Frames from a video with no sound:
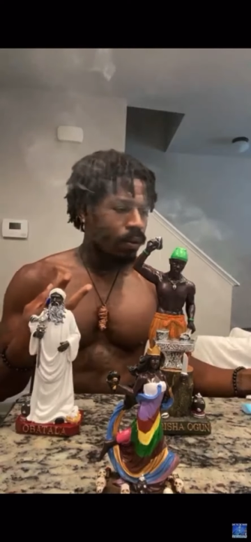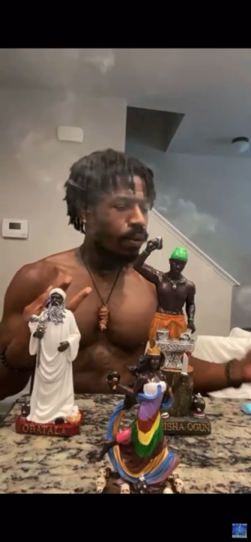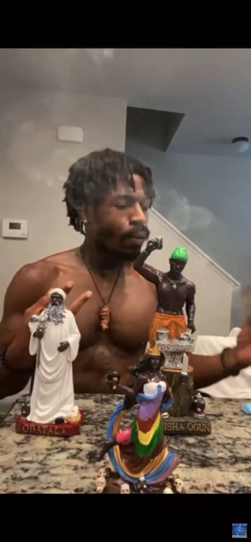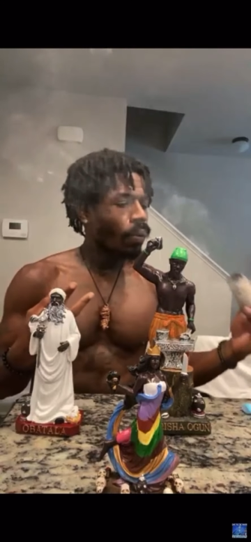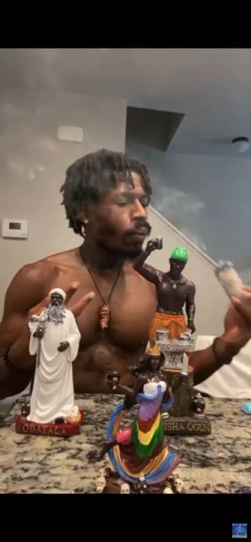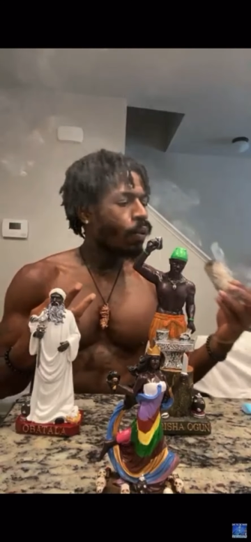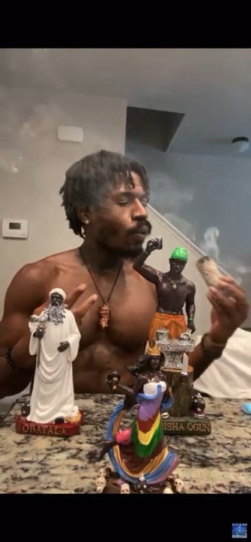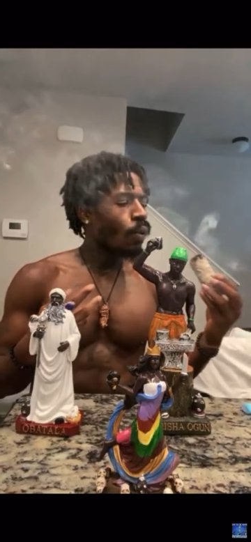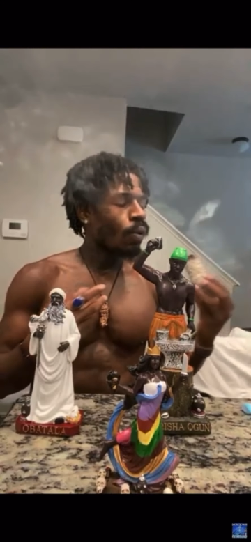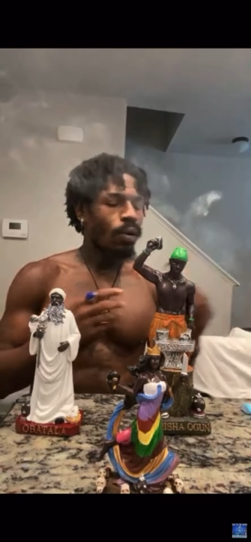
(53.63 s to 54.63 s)

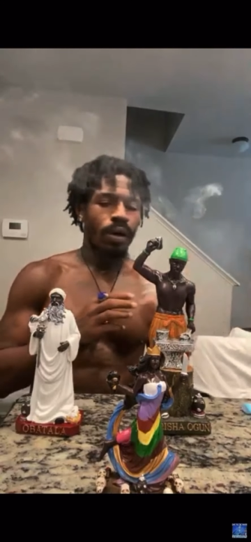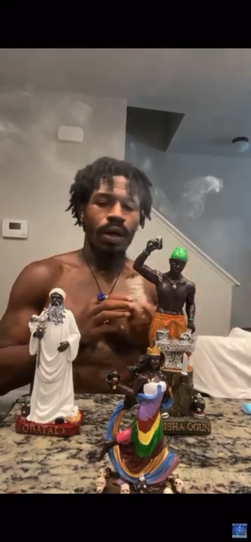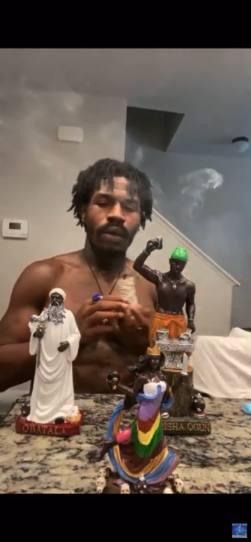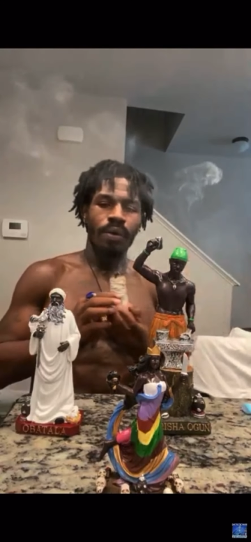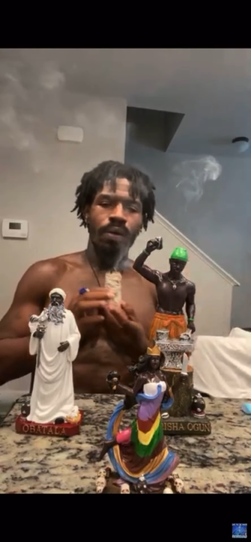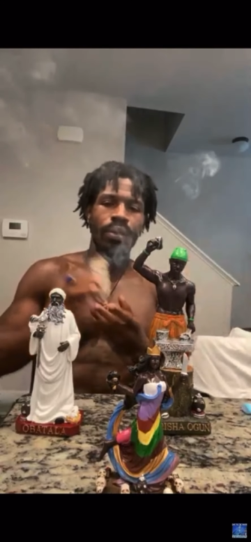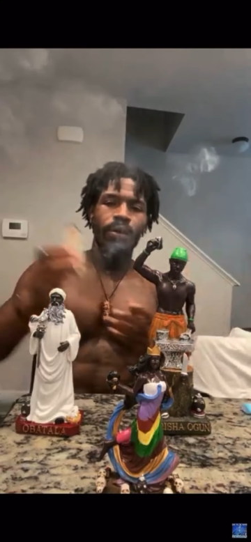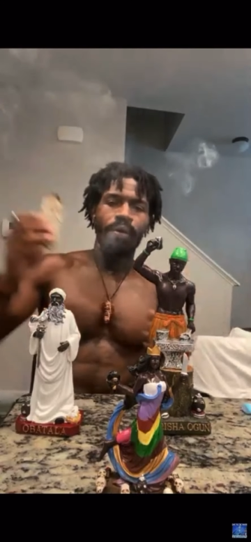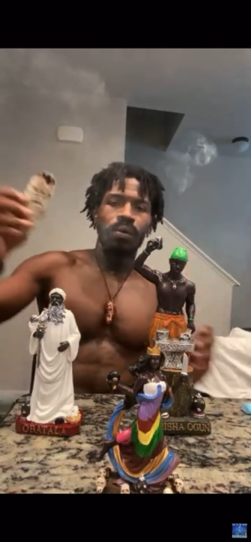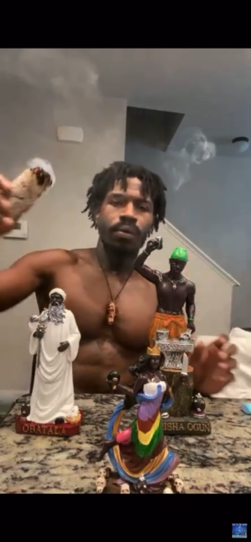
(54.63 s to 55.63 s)

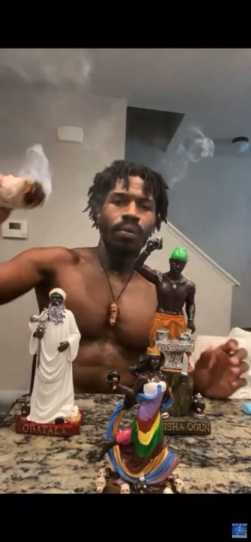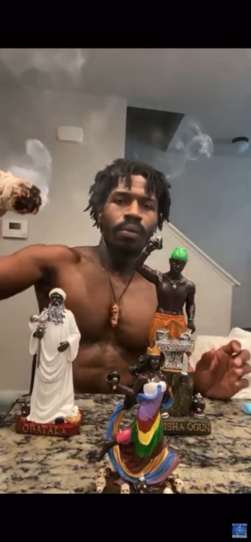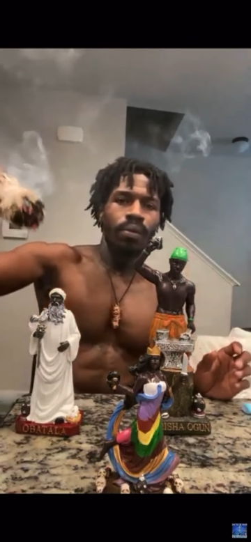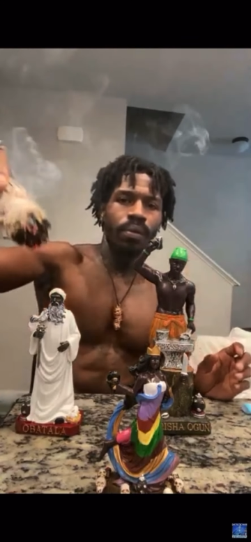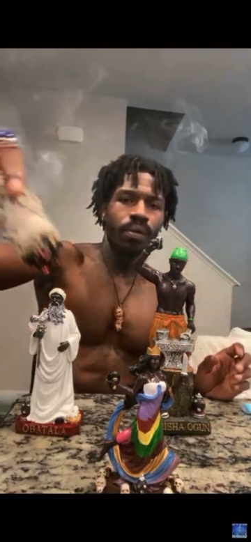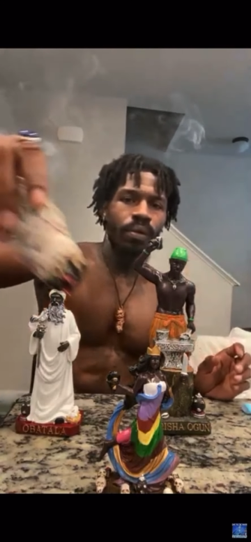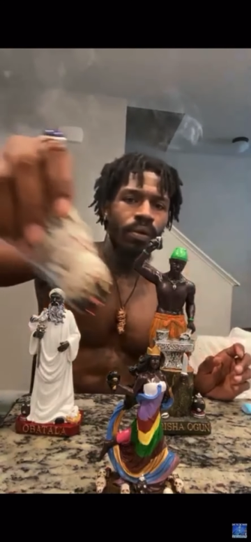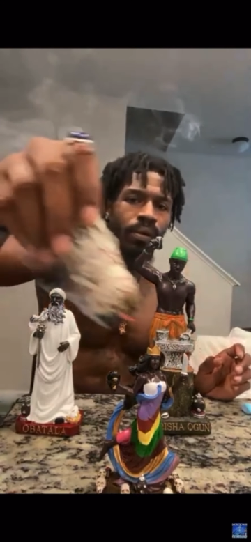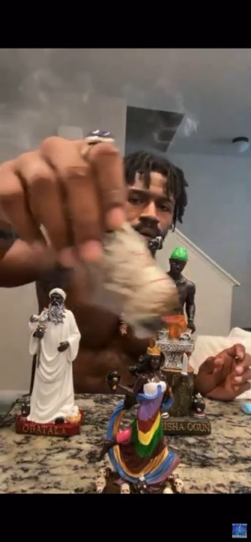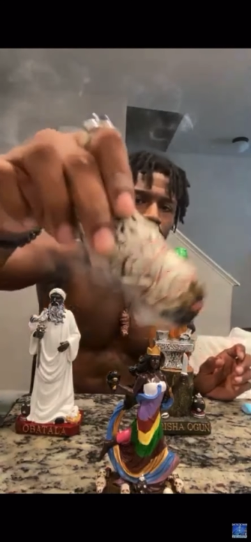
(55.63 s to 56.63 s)

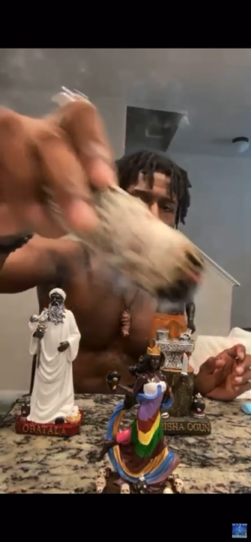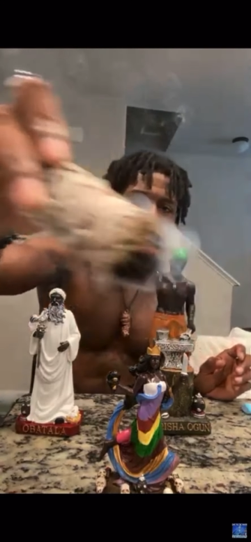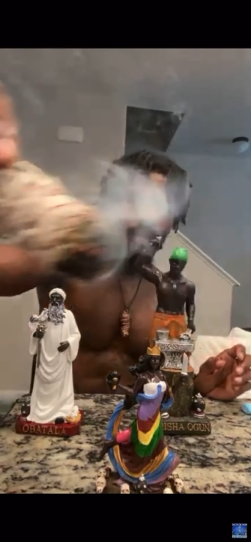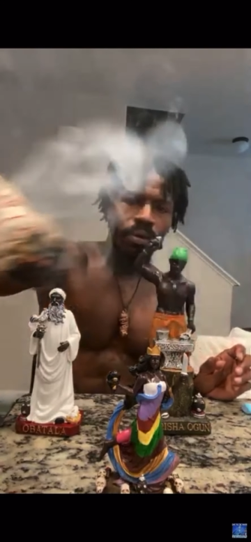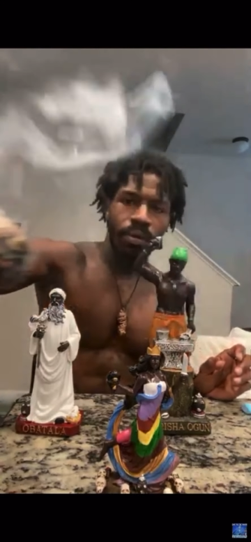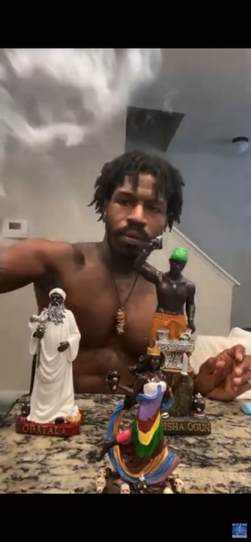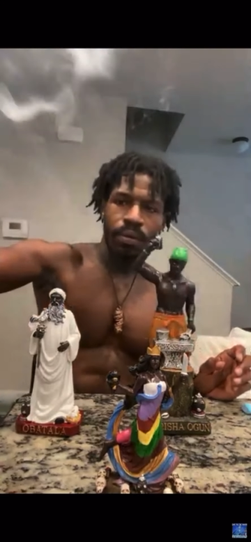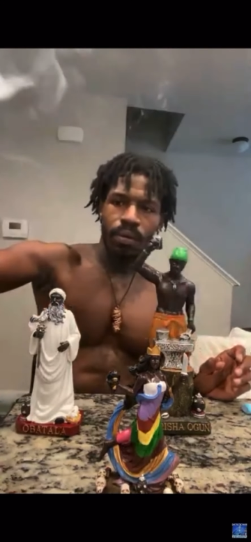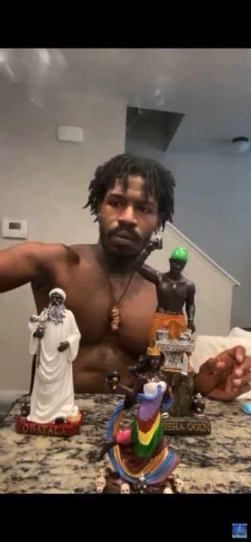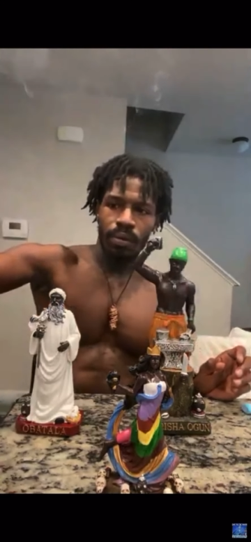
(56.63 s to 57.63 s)

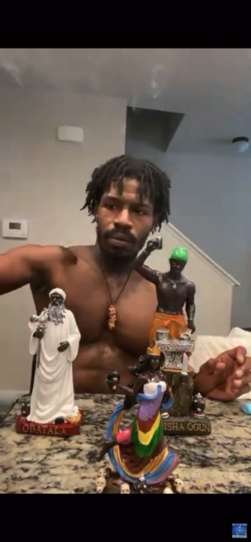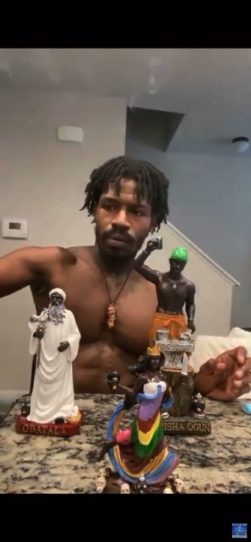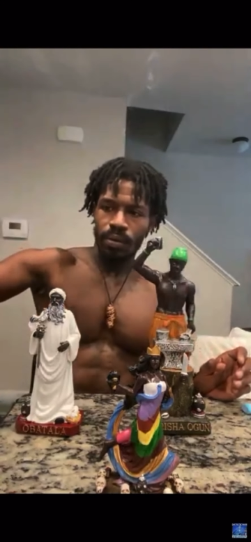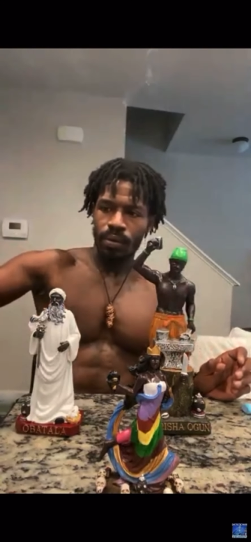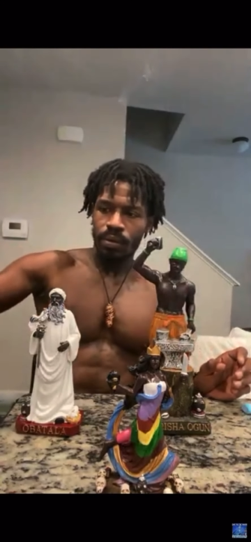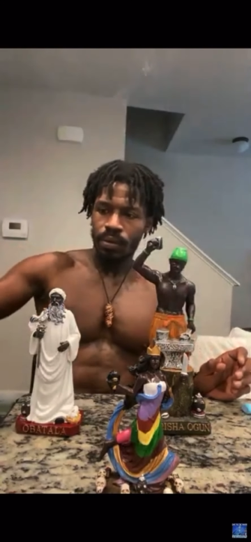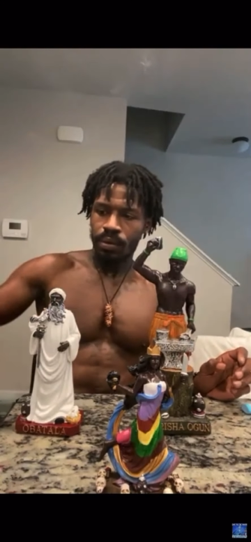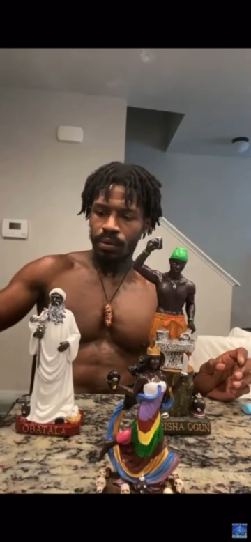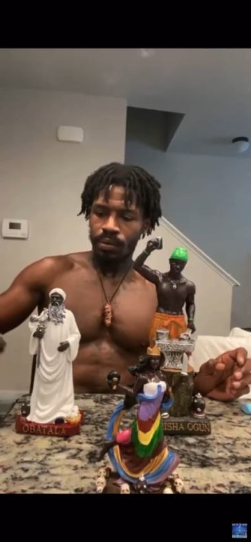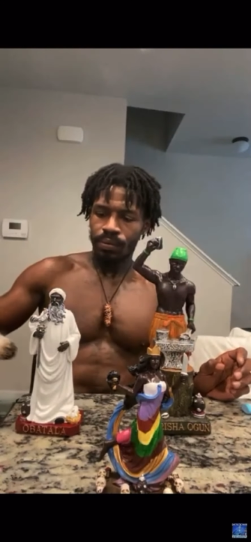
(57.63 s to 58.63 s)

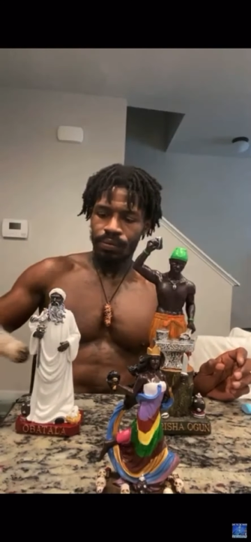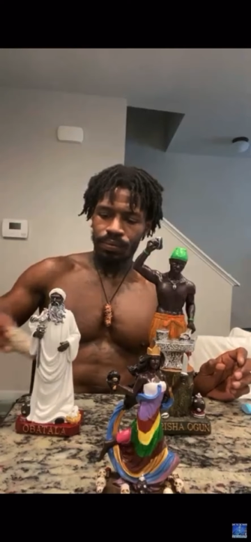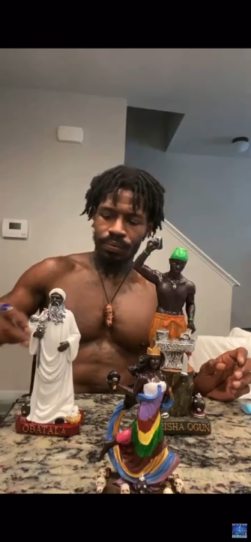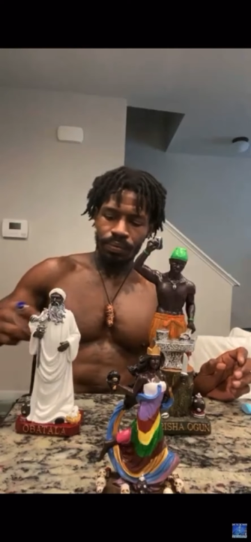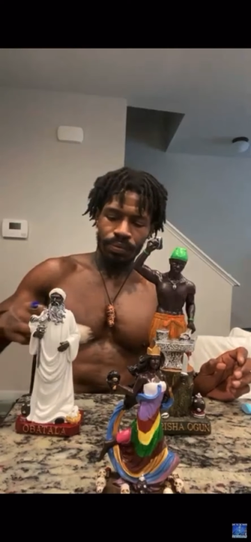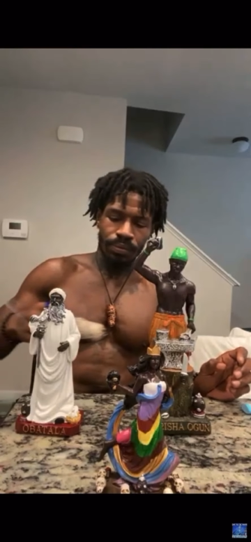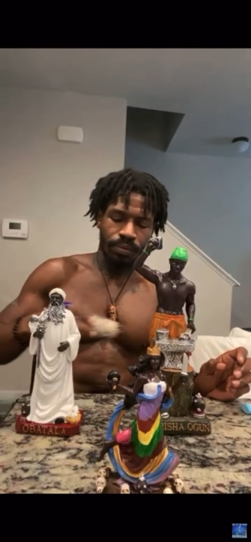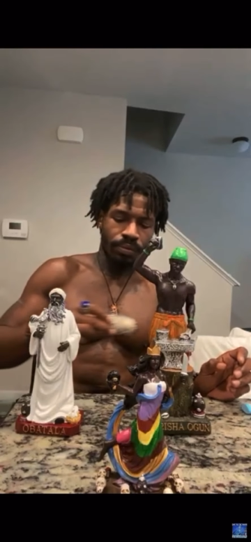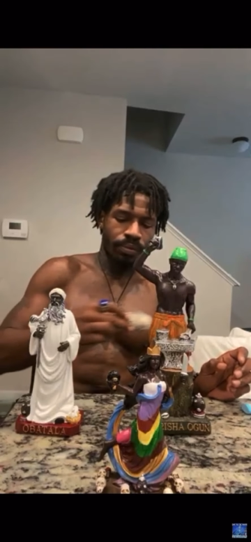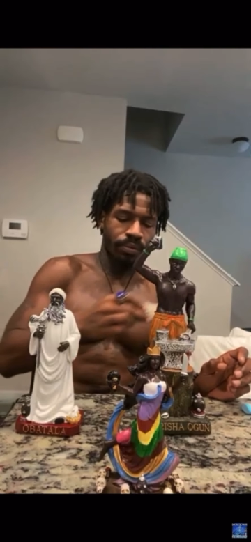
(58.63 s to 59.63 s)

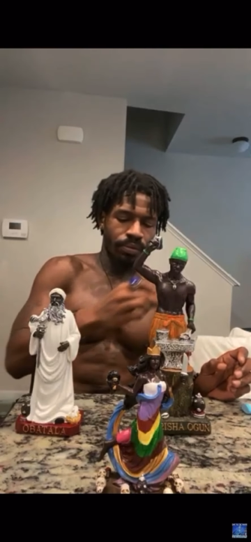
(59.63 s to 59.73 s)
[no speech]